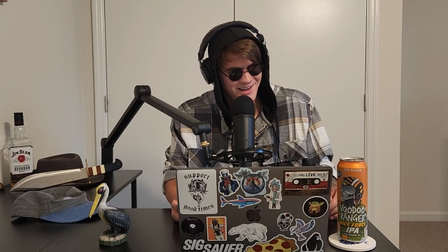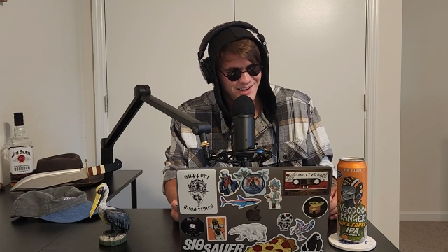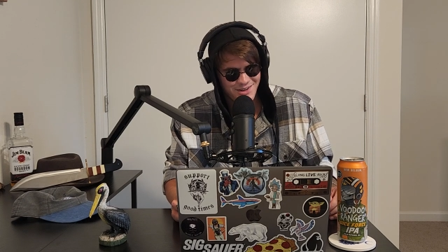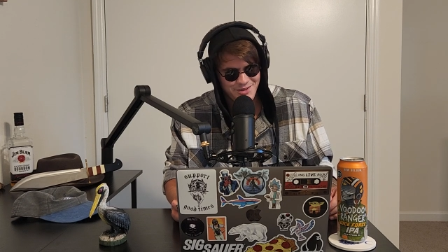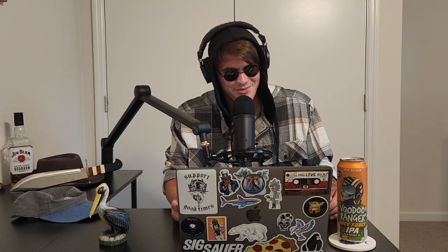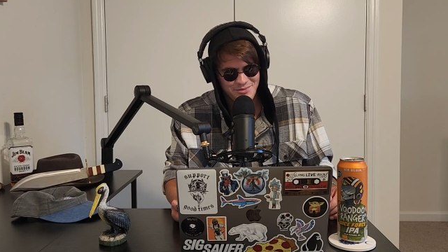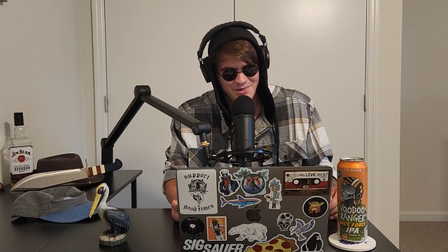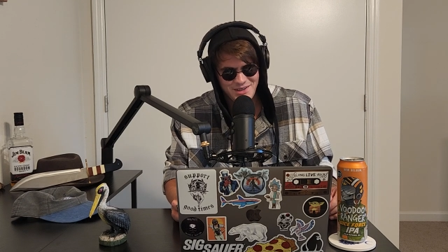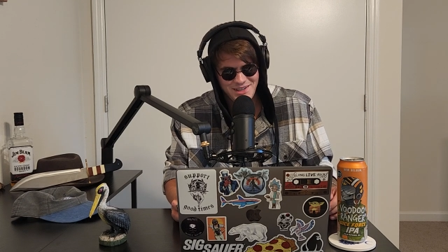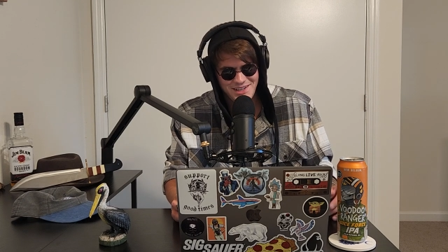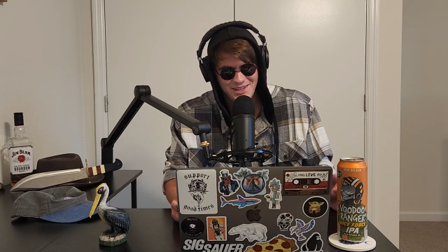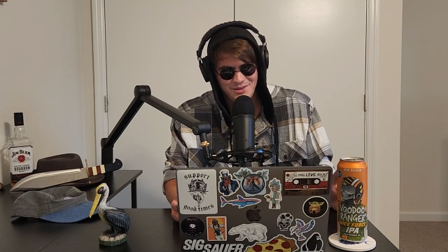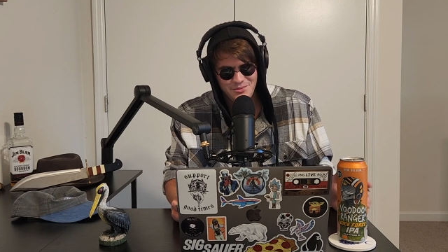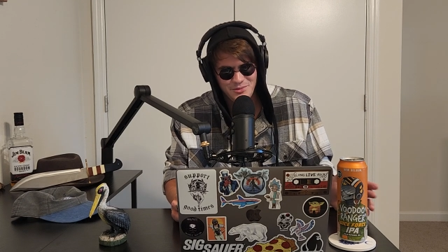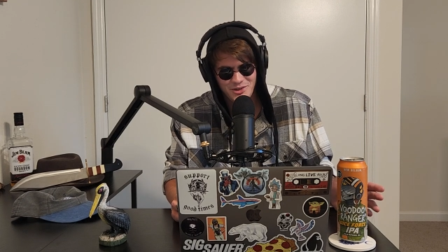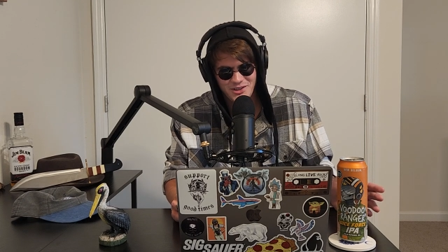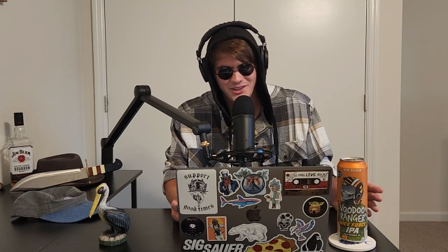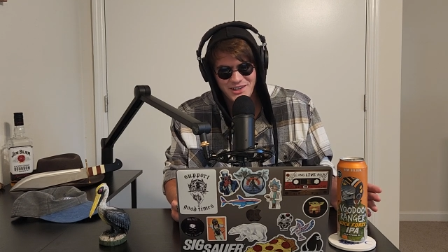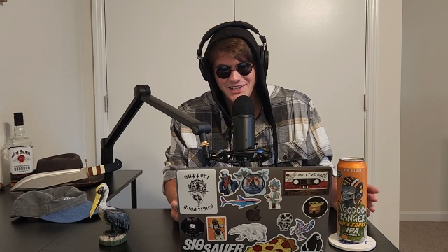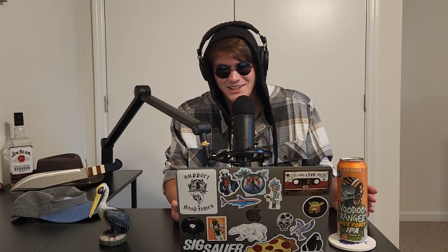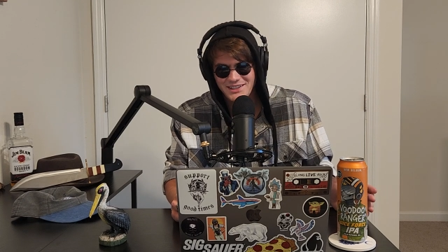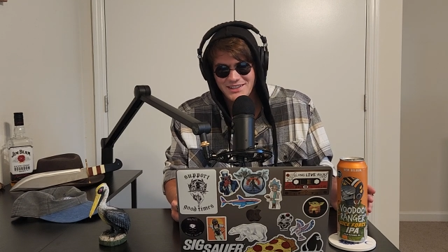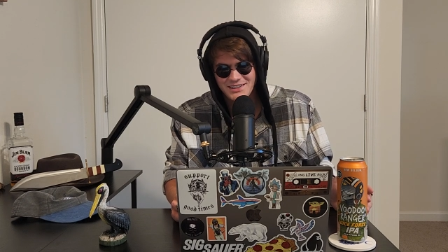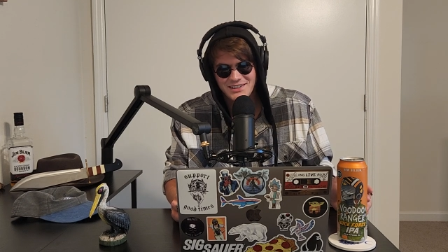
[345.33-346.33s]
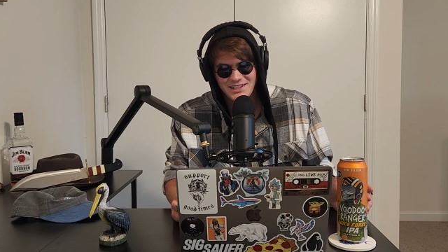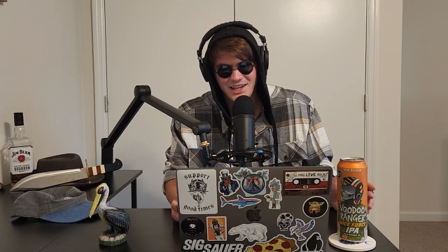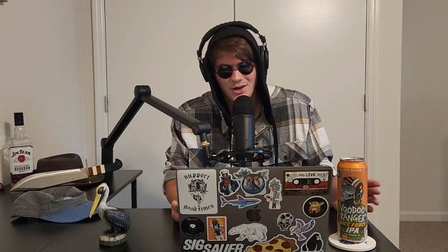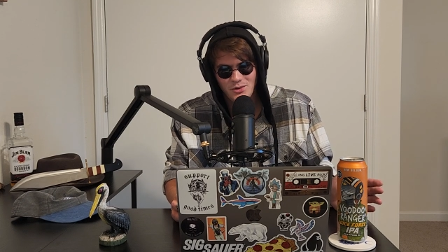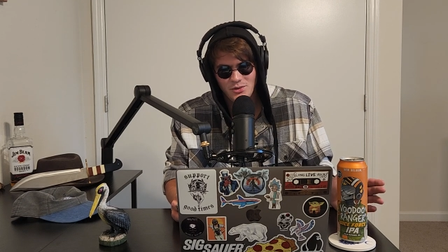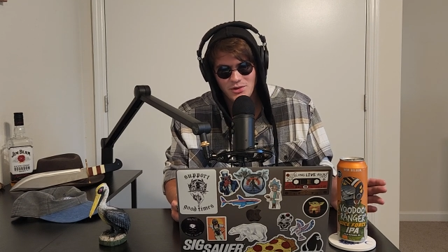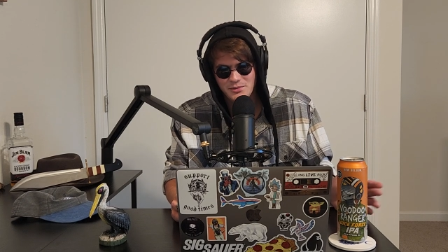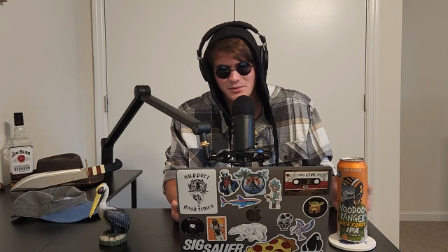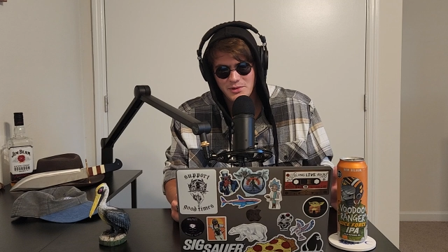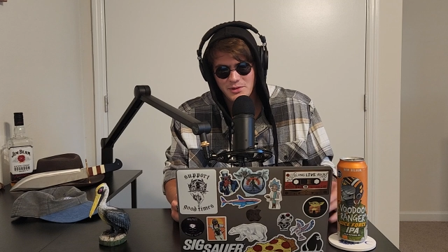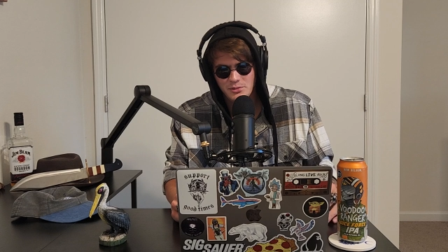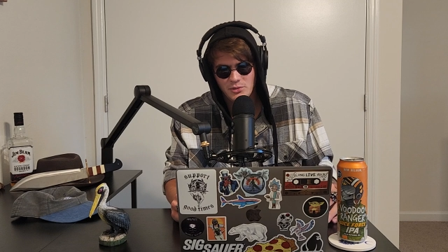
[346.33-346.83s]
on being a Marine.
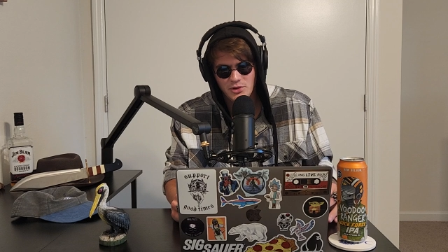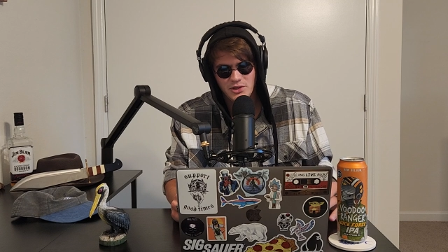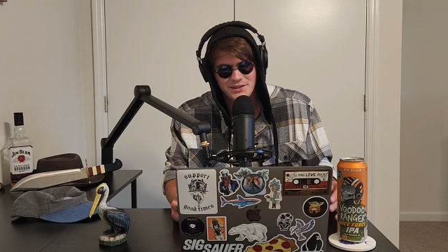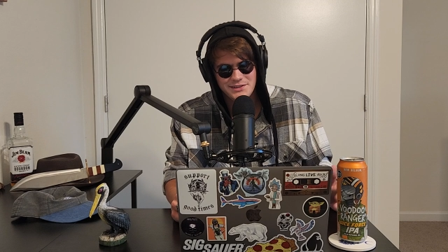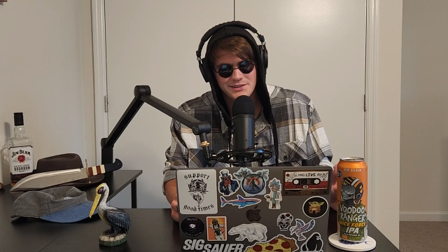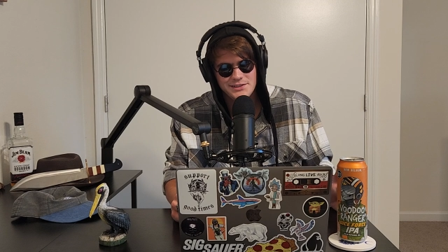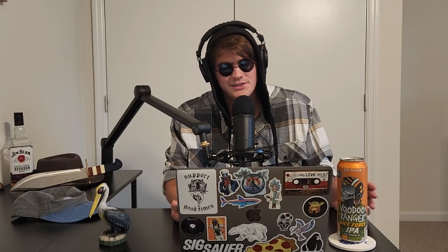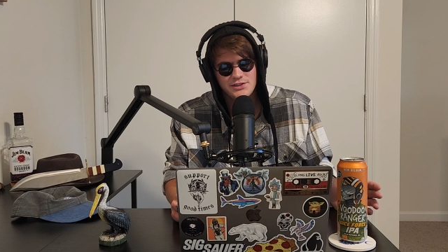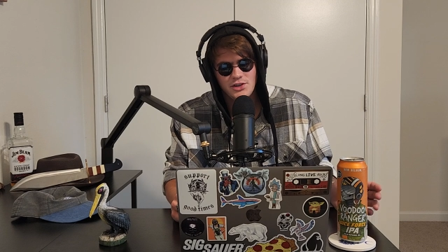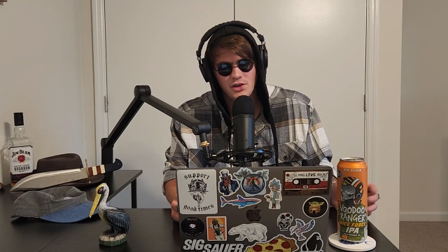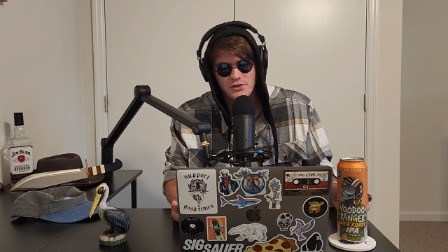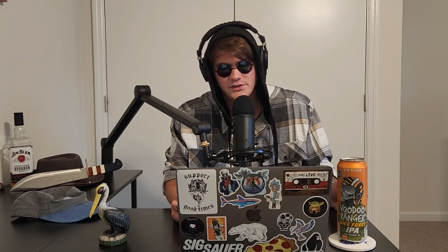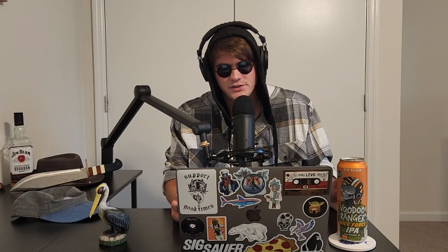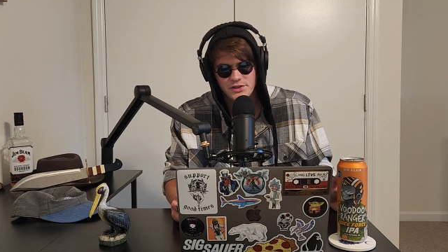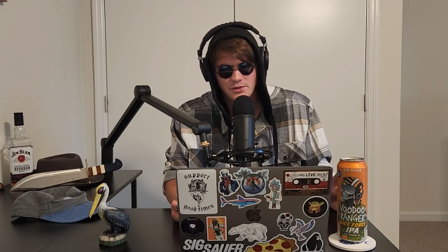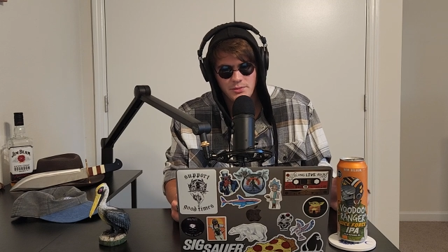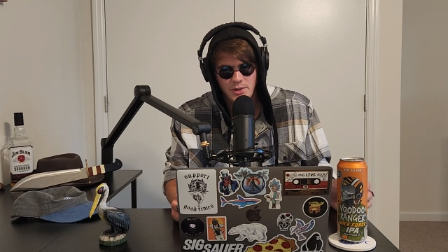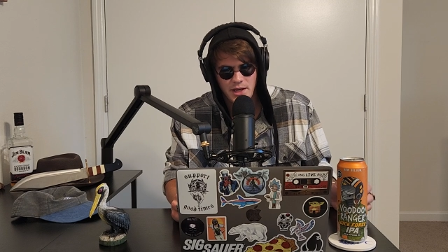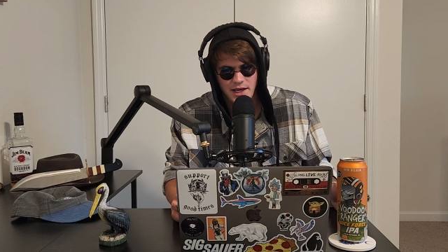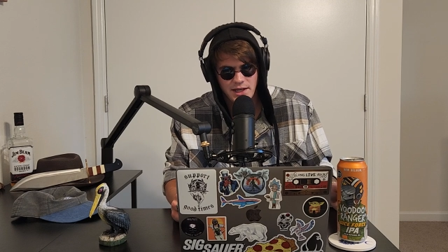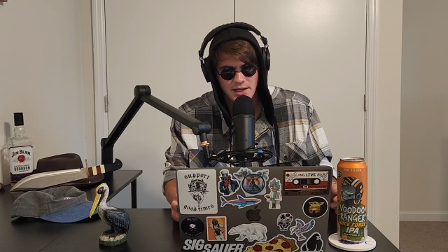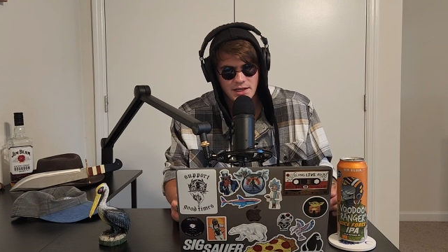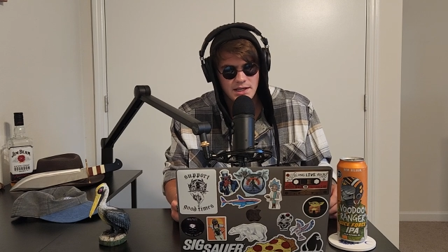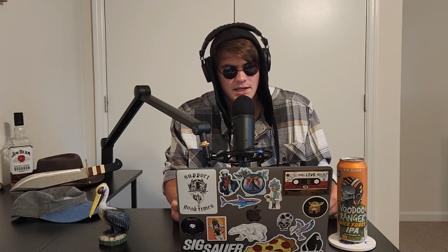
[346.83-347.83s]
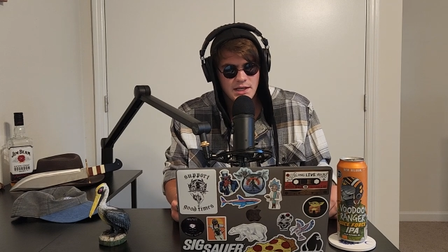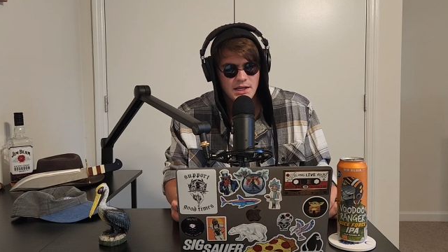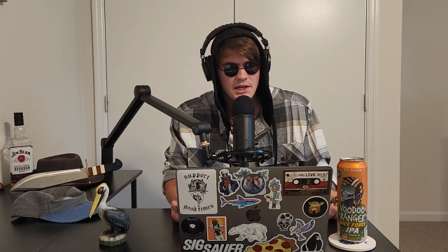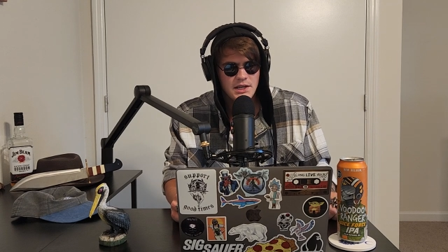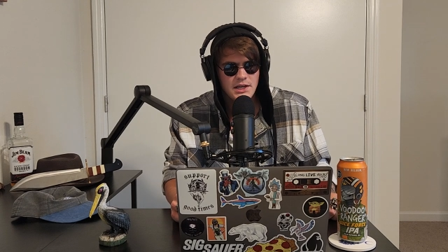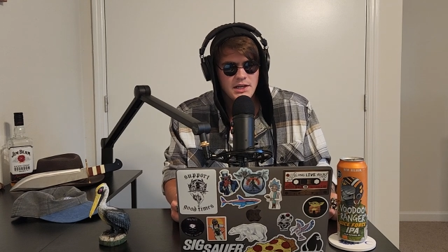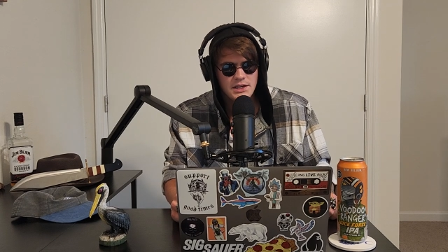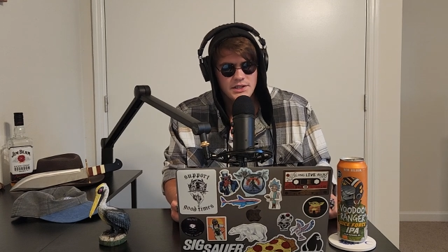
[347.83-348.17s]
I want to be a Marine so, so bad.